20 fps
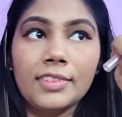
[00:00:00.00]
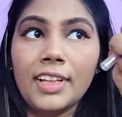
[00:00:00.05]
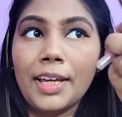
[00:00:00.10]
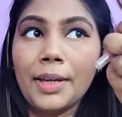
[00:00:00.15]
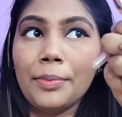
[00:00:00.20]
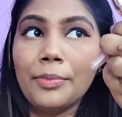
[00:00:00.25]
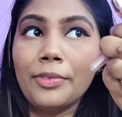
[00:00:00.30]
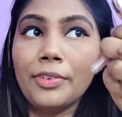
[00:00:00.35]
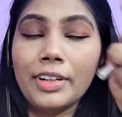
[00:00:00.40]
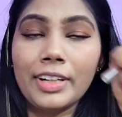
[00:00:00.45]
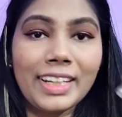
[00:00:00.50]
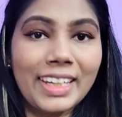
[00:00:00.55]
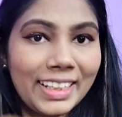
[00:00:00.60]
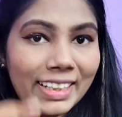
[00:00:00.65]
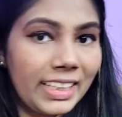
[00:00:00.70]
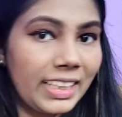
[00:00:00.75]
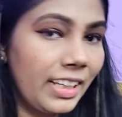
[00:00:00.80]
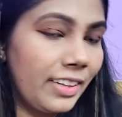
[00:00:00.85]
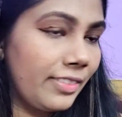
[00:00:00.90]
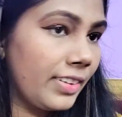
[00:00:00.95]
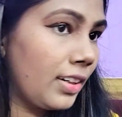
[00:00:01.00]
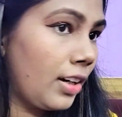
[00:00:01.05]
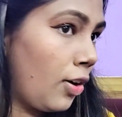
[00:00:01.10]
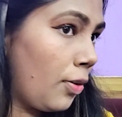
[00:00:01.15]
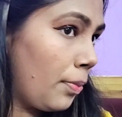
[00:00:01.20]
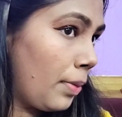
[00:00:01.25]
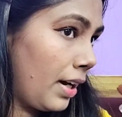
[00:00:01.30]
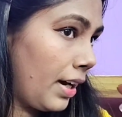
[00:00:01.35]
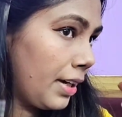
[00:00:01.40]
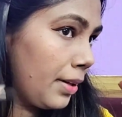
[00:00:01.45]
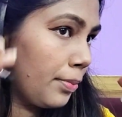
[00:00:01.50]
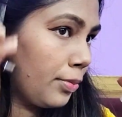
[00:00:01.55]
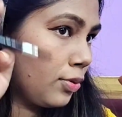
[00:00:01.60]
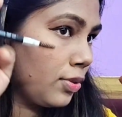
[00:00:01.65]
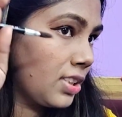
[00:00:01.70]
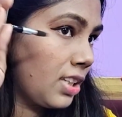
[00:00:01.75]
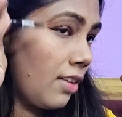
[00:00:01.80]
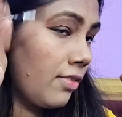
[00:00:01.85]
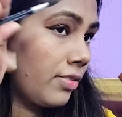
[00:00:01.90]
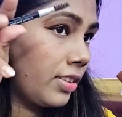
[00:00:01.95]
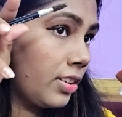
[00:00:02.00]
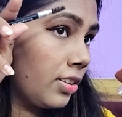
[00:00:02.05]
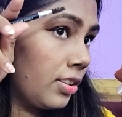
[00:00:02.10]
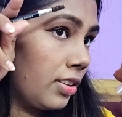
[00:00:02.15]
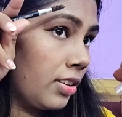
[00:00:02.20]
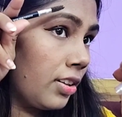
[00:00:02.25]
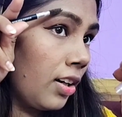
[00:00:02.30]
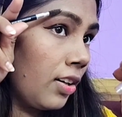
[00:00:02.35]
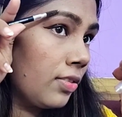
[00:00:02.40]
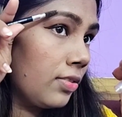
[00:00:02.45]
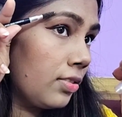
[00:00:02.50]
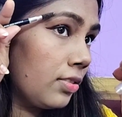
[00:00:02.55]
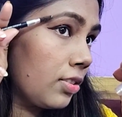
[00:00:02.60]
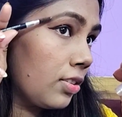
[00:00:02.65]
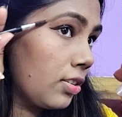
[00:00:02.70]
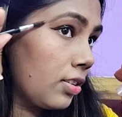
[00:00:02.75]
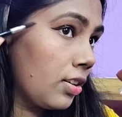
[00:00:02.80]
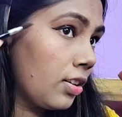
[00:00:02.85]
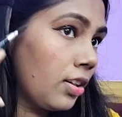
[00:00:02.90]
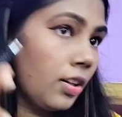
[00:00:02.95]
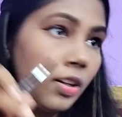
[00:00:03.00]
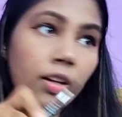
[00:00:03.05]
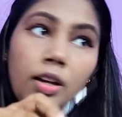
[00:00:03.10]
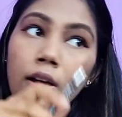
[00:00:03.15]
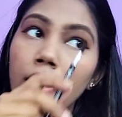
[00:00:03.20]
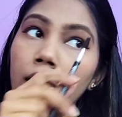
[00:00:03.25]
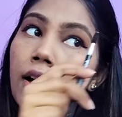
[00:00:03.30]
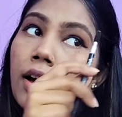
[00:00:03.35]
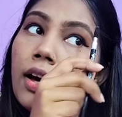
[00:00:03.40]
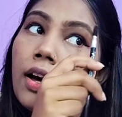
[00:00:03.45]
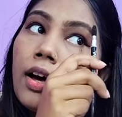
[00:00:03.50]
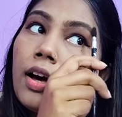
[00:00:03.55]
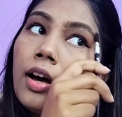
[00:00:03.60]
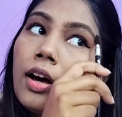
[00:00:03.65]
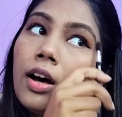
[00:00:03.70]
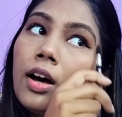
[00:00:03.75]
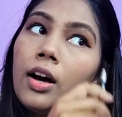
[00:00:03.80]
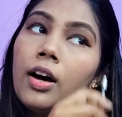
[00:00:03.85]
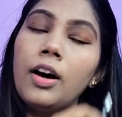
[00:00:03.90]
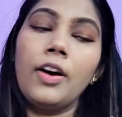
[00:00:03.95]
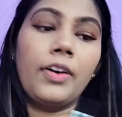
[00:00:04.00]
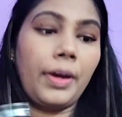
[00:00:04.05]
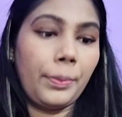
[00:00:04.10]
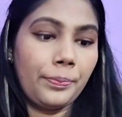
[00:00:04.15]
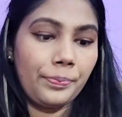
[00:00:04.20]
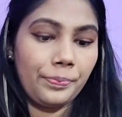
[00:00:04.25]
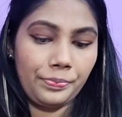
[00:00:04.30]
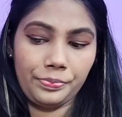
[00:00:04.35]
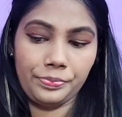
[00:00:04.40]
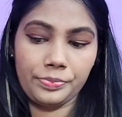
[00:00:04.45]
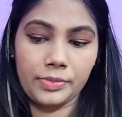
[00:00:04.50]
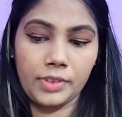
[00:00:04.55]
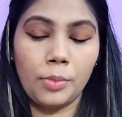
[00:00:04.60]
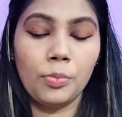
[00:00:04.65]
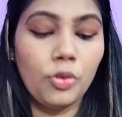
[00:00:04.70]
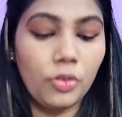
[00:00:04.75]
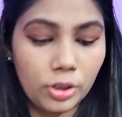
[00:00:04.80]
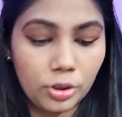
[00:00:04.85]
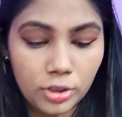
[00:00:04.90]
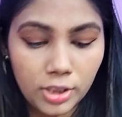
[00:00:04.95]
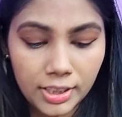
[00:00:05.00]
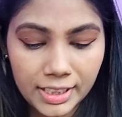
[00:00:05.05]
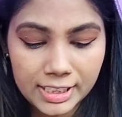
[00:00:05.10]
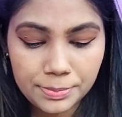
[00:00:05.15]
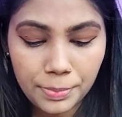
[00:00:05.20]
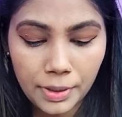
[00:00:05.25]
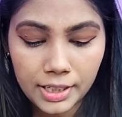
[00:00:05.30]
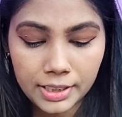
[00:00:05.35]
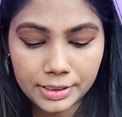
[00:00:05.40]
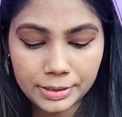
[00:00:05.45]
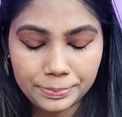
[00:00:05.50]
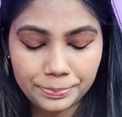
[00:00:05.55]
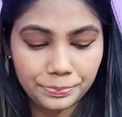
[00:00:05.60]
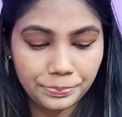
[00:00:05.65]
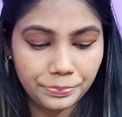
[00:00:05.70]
I'm really loving how my eyebrows have turned down. Okay, moving to the next part